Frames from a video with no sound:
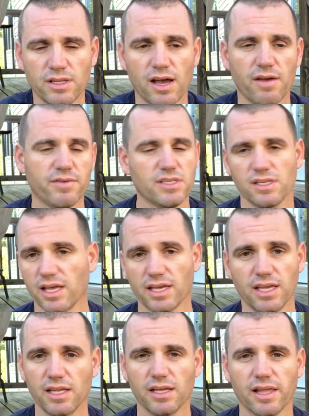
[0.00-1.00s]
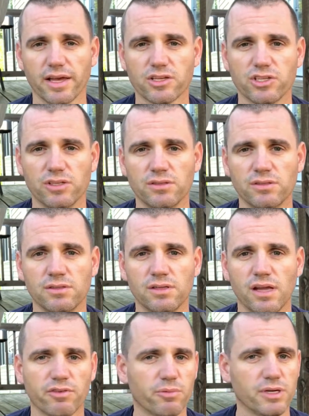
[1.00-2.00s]
Now obviously, like any election,
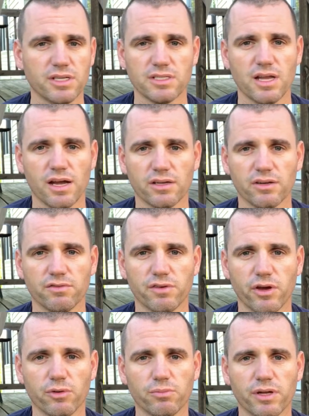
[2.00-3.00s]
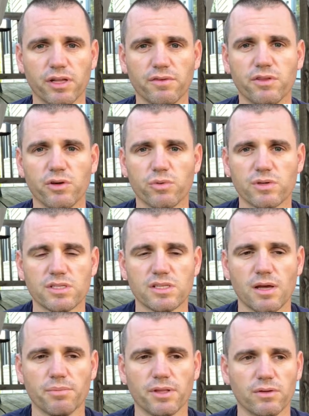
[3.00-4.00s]
everybody's not going to vote, but if there was
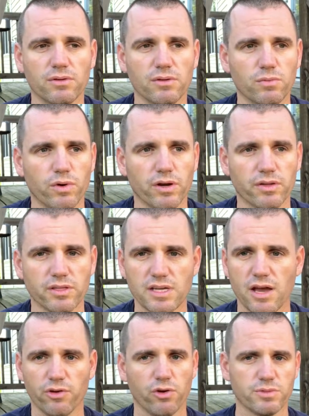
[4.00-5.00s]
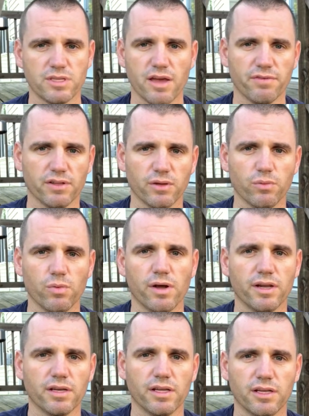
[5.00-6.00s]
something where the townhomes definitely
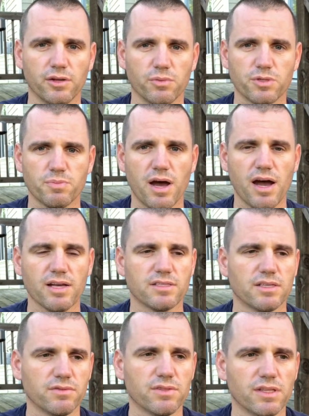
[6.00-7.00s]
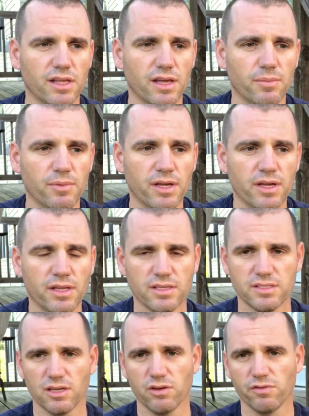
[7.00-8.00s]
wanted it and it was positive to them, the
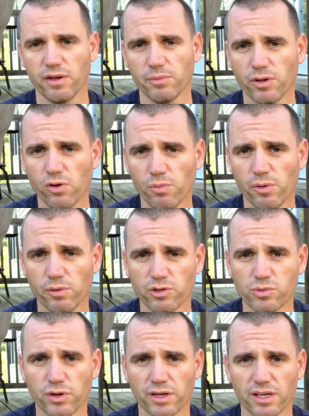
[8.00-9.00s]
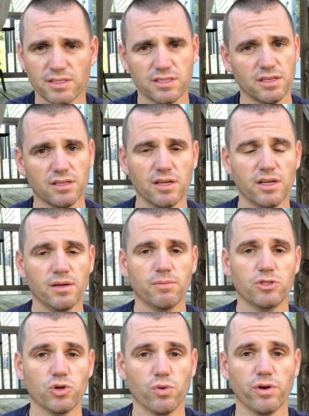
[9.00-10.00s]
single-family homeowners were against it,
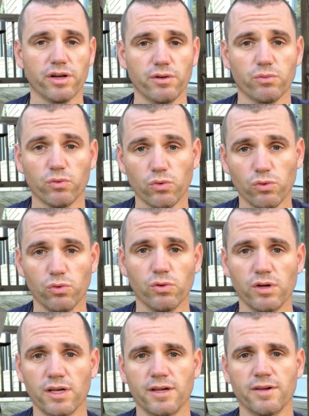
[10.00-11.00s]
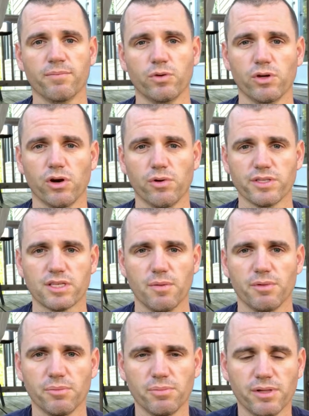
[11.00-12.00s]
majority rule would always
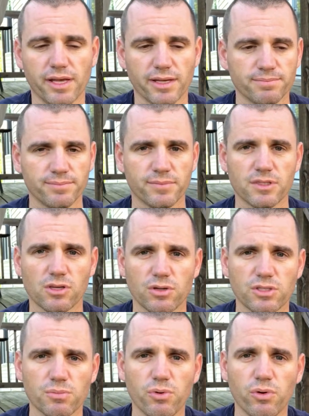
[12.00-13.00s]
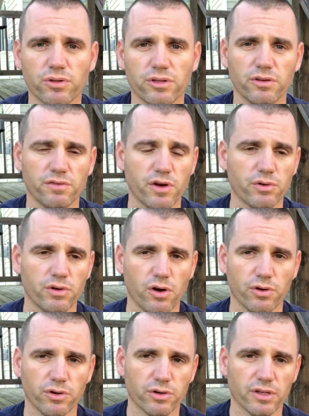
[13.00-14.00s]
come into play. So it's important that you vote in
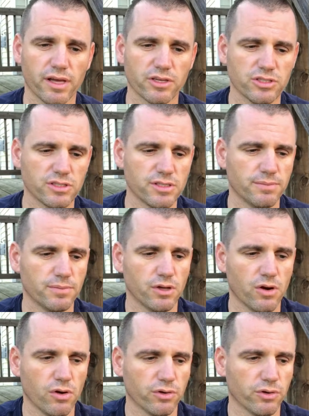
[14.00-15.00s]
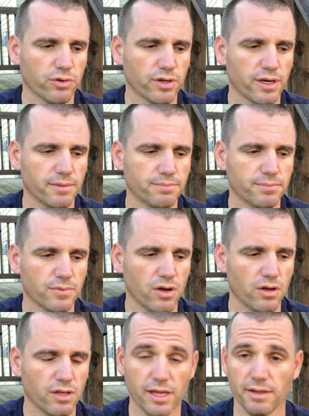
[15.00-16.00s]
all your elections and all your,
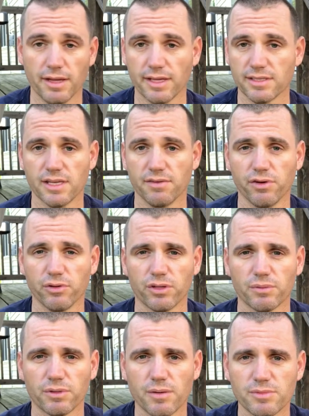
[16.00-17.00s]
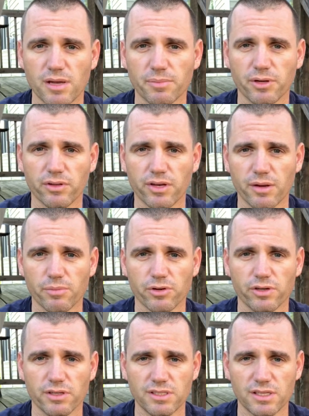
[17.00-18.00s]
I guess any vote that comes up here in the
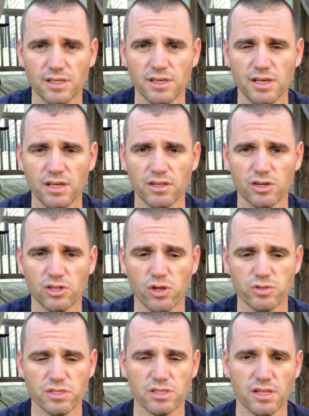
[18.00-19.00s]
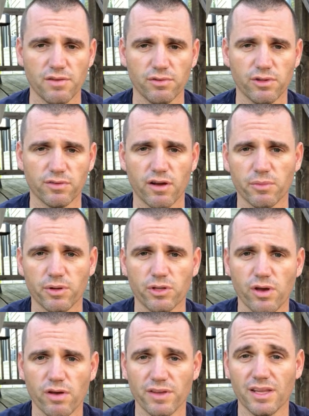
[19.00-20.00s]
neighborhood. It's the closest level of government
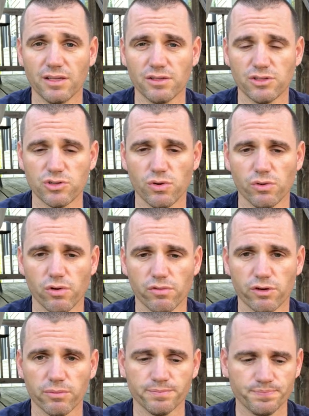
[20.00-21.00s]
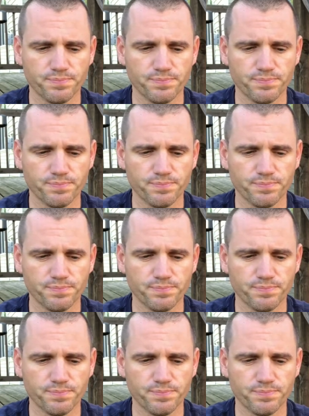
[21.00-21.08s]
you have any control over.